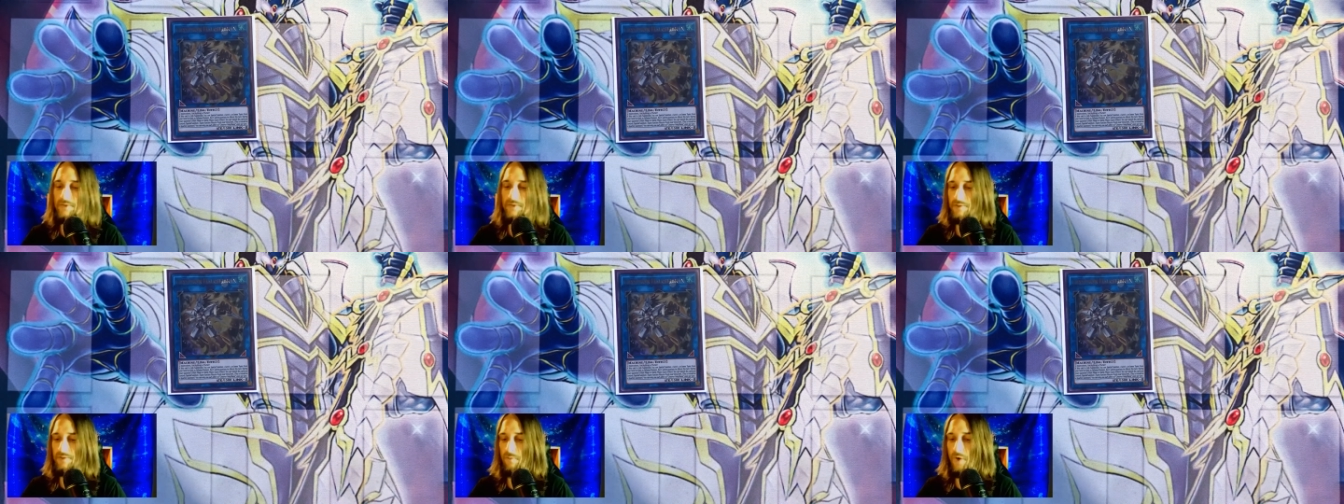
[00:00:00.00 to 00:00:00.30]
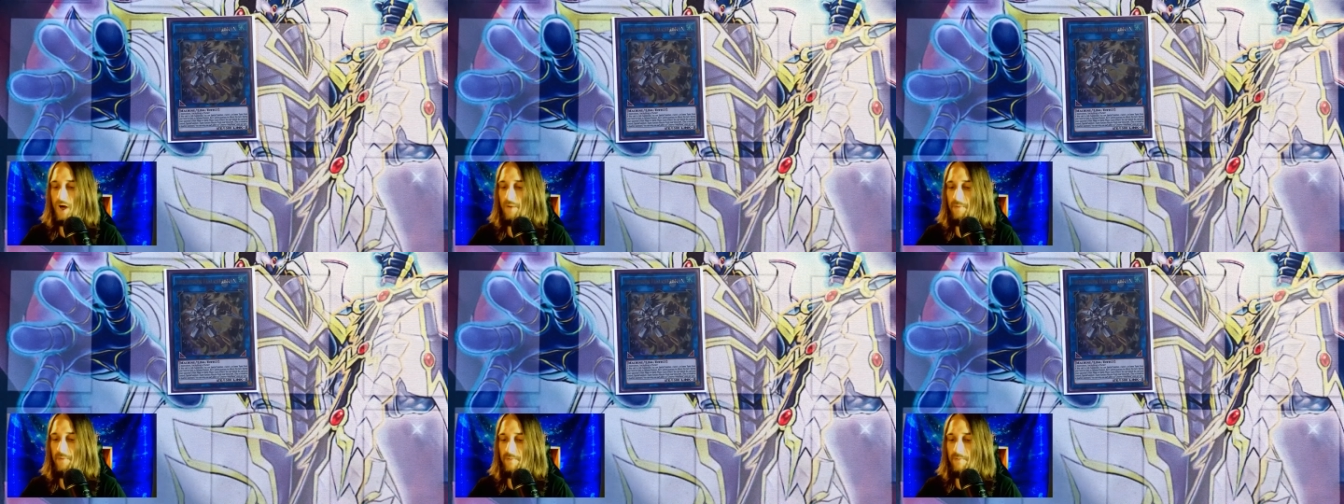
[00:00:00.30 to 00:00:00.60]

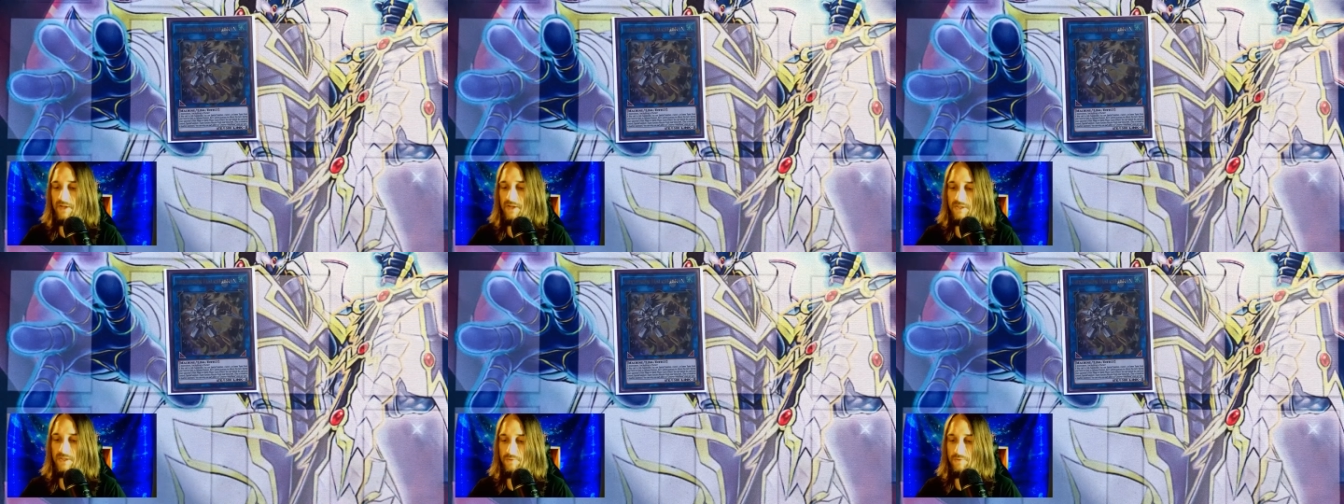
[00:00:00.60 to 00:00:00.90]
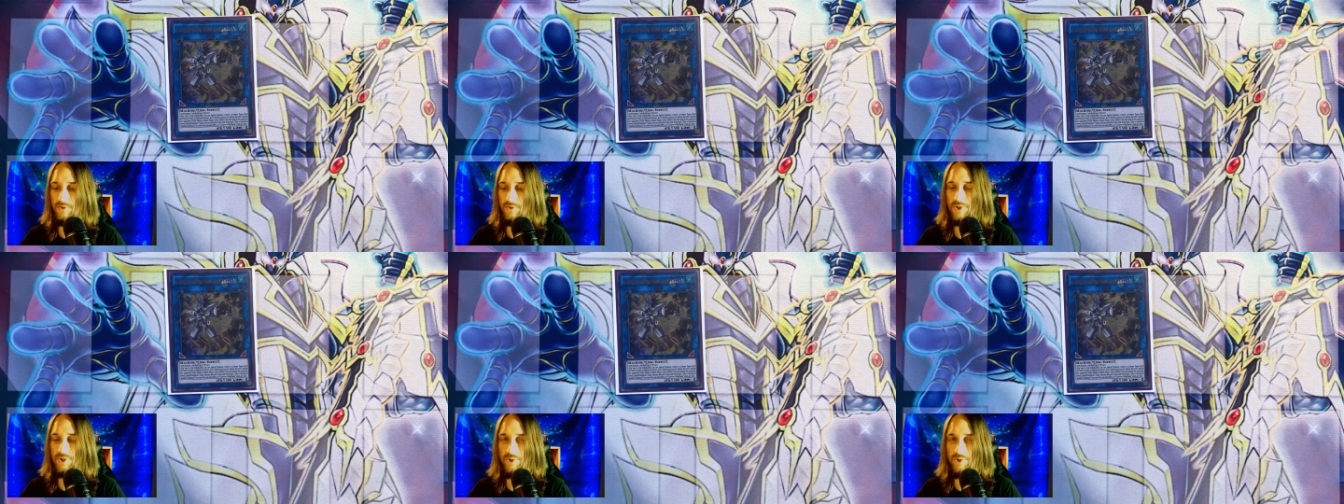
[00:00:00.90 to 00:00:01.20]
swap him into
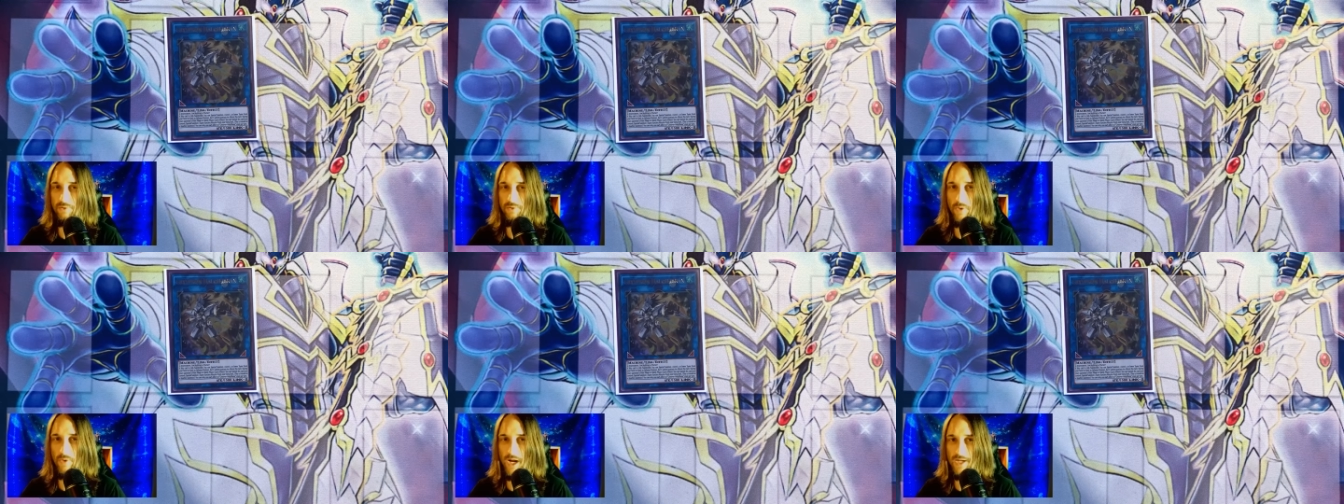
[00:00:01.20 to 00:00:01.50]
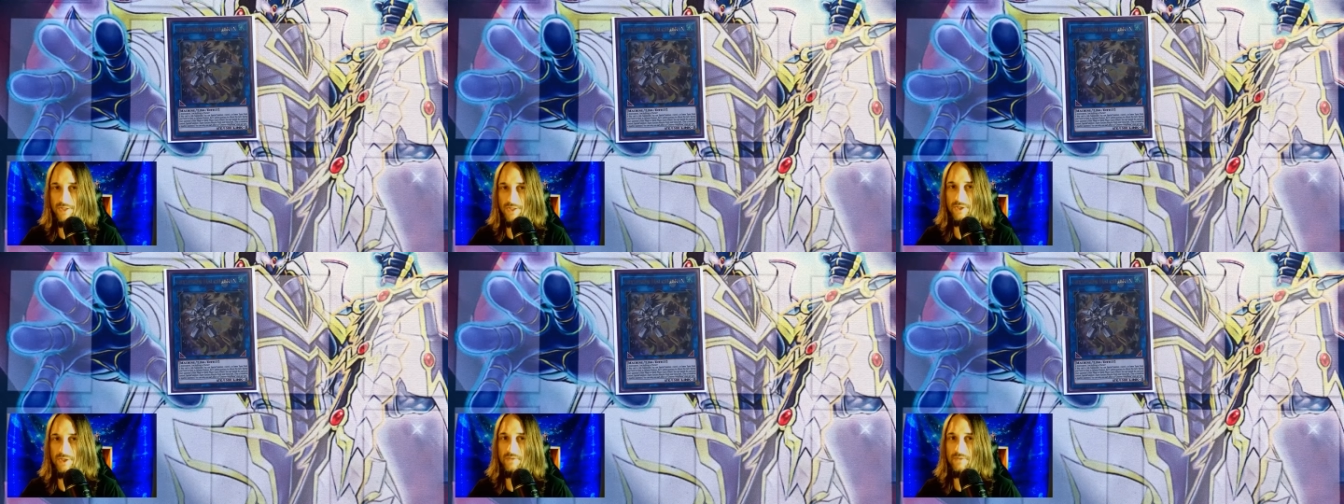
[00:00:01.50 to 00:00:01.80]
a shooting
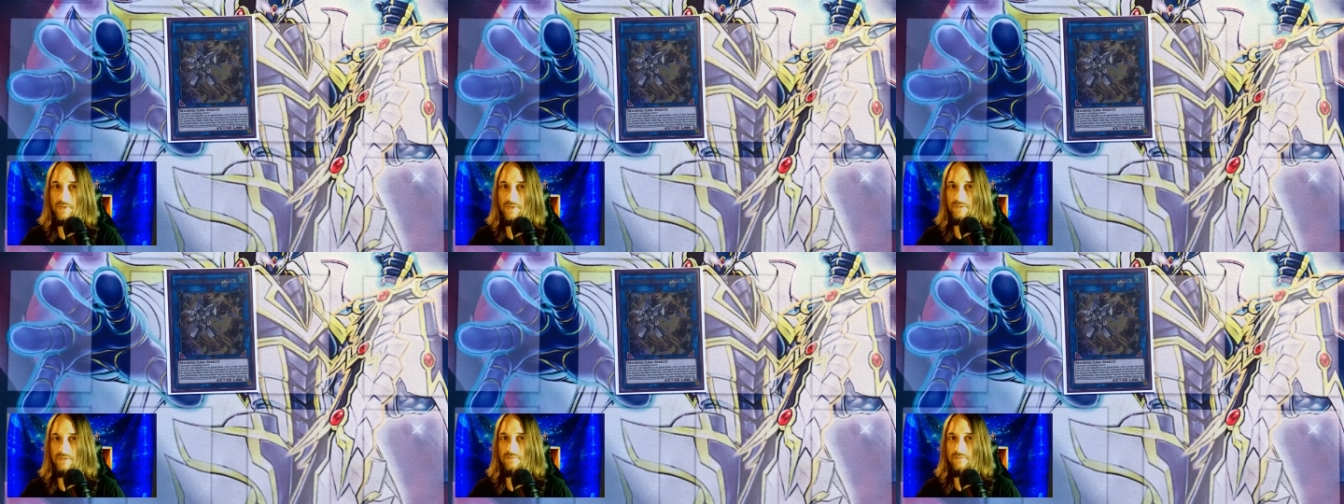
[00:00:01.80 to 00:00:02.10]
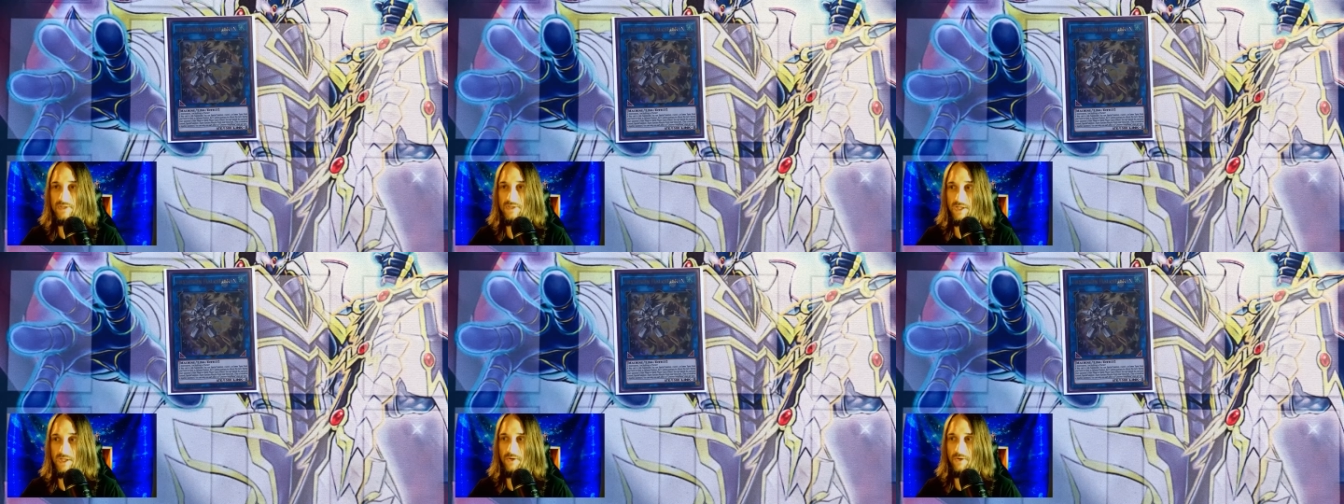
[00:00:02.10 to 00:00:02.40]
riser and then
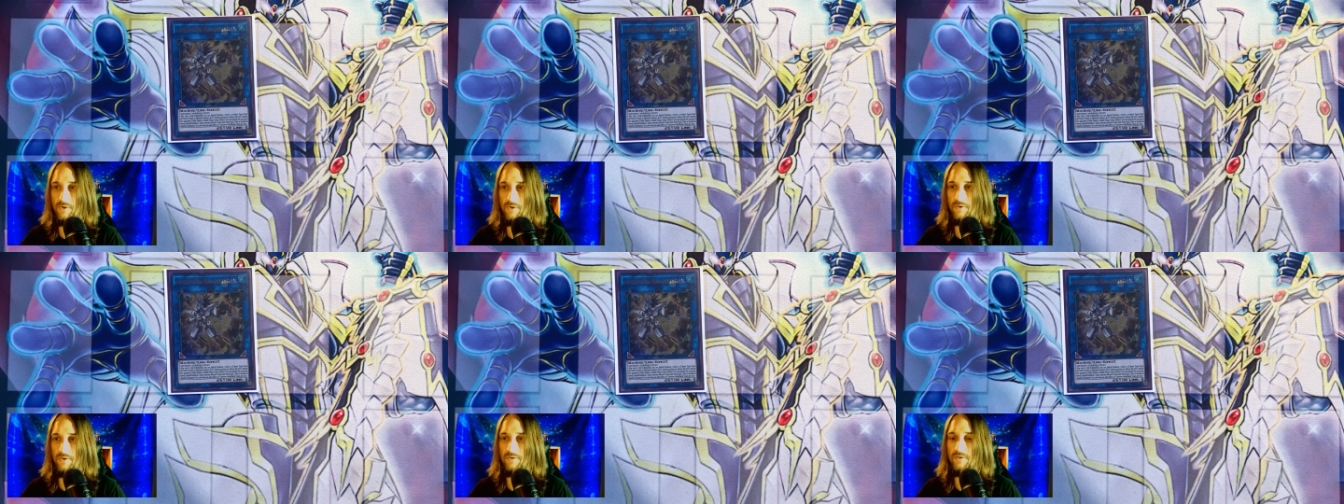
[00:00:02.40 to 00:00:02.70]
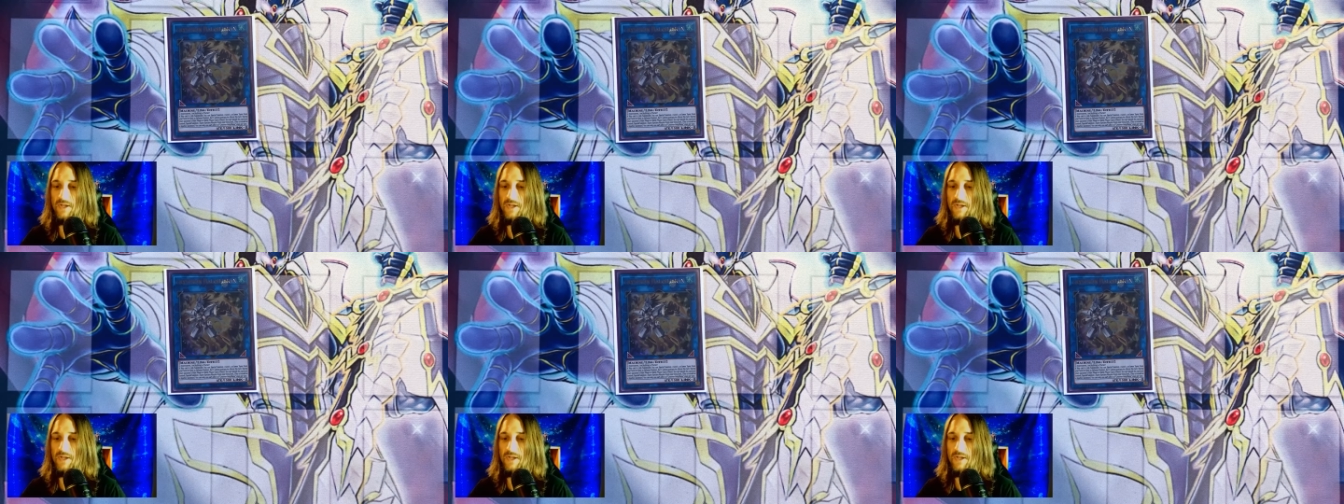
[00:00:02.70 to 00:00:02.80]
synchro.